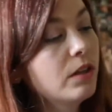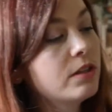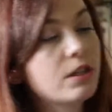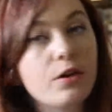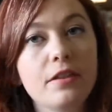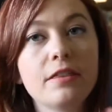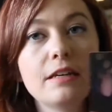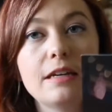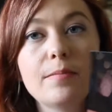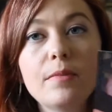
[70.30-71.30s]
So the
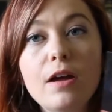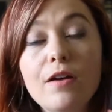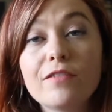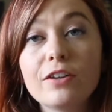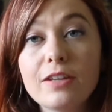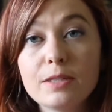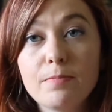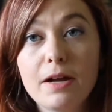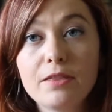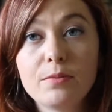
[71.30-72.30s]
theme for this
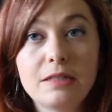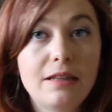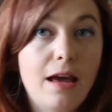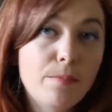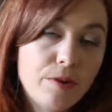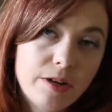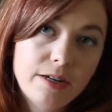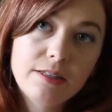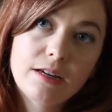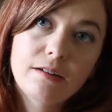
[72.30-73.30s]
month was
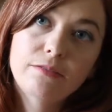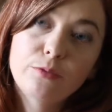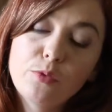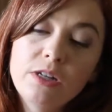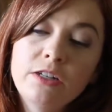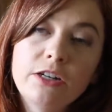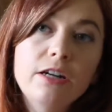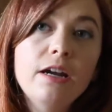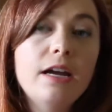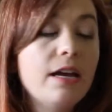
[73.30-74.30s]
Libraries of
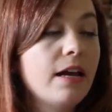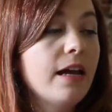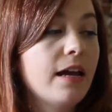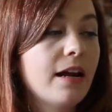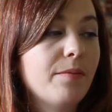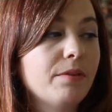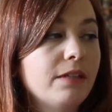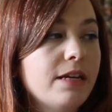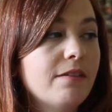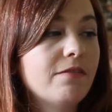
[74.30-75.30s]
Wonder, and I
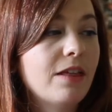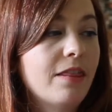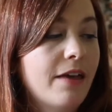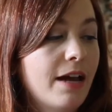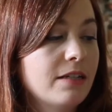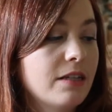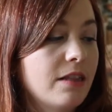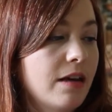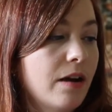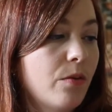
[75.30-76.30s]
believe that
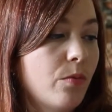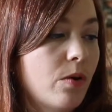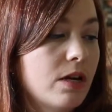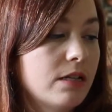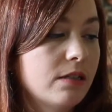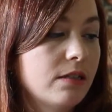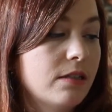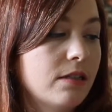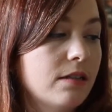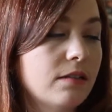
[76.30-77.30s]
there
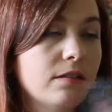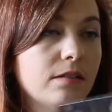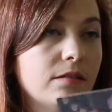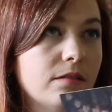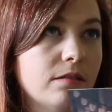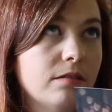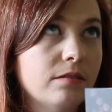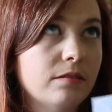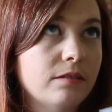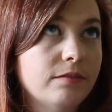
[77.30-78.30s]
was
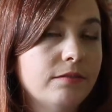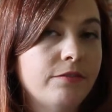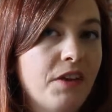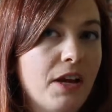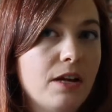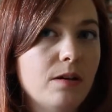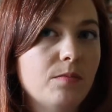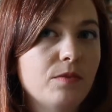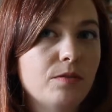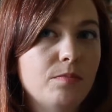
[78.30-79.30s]

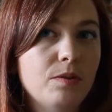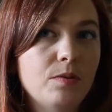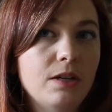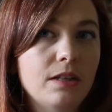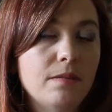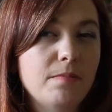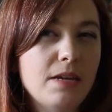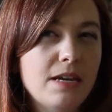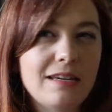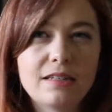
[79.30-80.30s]
fandoms, Beauty and the
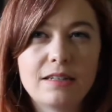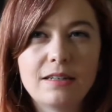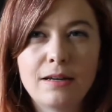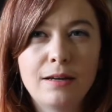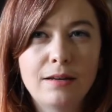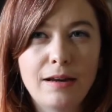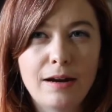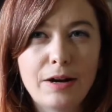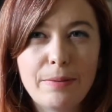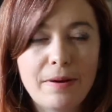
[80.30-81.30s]
Beast,
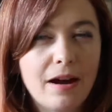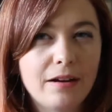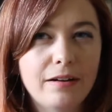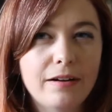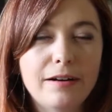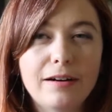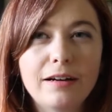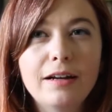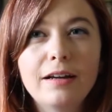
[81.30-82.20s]
Harry Potter,